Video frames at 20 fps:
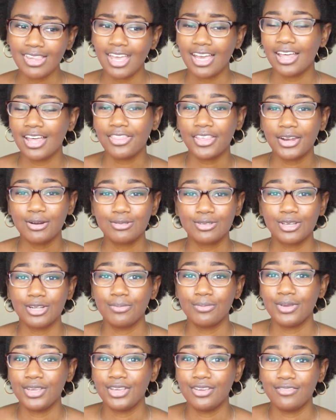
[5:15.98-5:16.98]
I thought it was
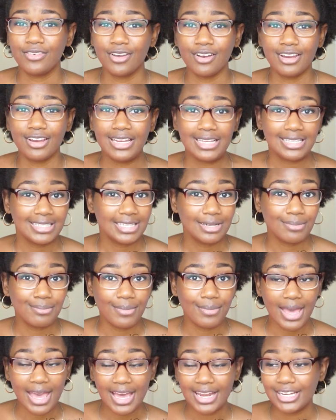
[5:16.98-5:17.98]
going to be very easy to
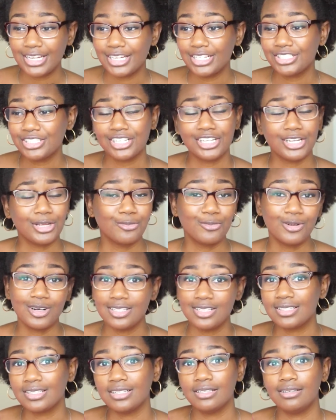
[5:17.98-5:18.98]
manage, and it
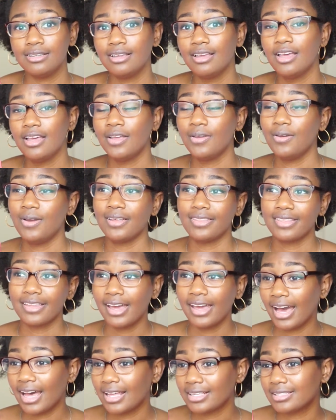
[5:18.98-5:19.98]
wasn't. You had to
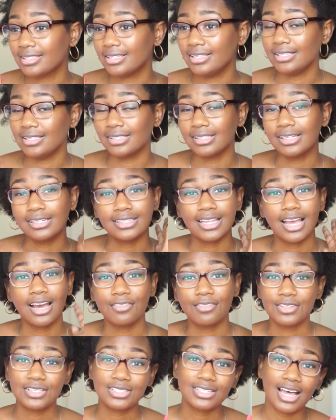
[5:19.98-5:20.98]
constantly slick
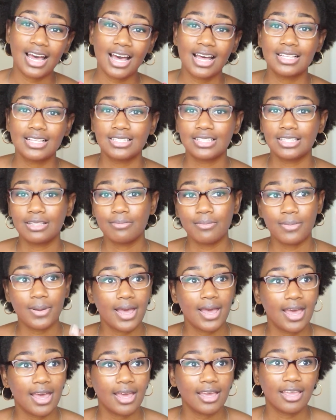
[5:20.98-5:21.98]
down the sides and the
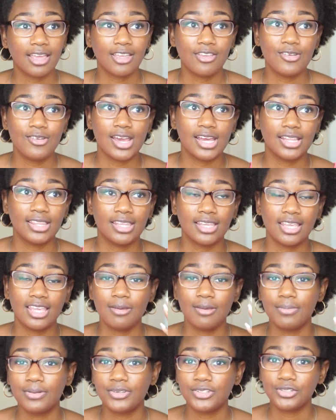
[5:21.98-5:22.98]
back, and you had to
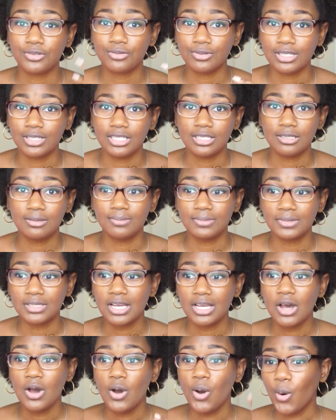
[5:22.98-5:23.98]
keep it trimmed,
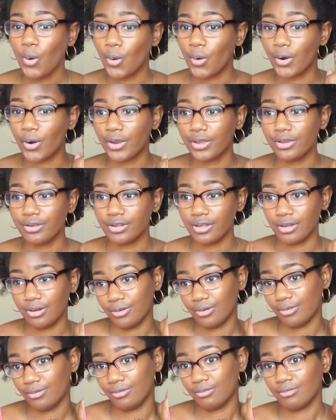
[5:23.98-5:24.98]
or
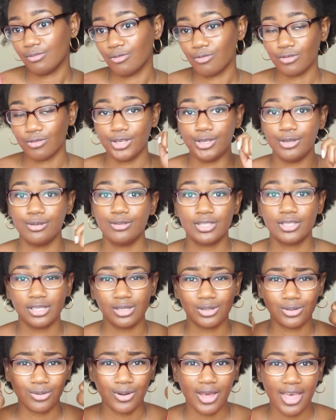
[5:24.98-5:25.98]
use the
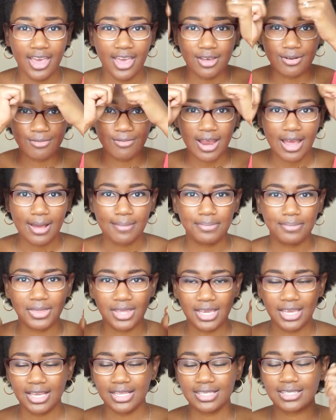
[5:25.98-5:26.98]
little head wrap
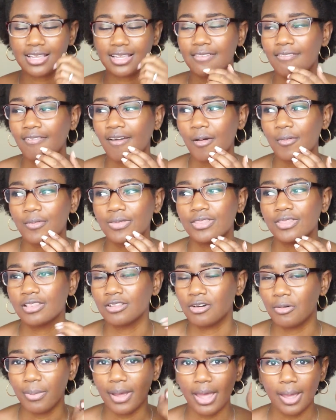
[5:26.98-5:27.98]
things. I felt the
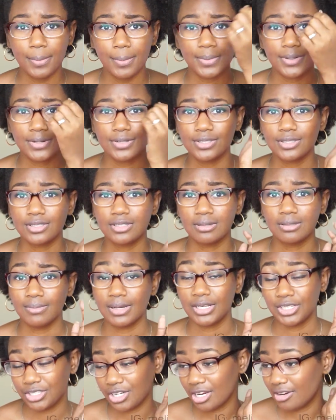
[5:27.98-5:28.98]
little papers to
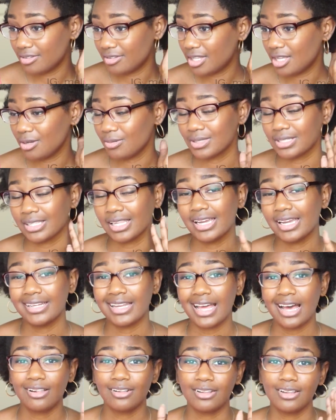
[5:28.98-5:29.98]
make sure everything was laid
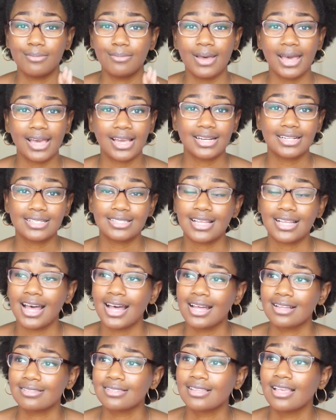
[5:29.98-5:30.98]
down in the back and the
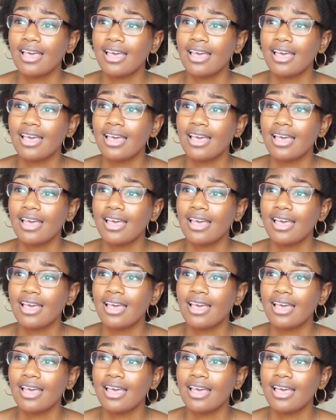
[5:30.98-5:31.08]
sides.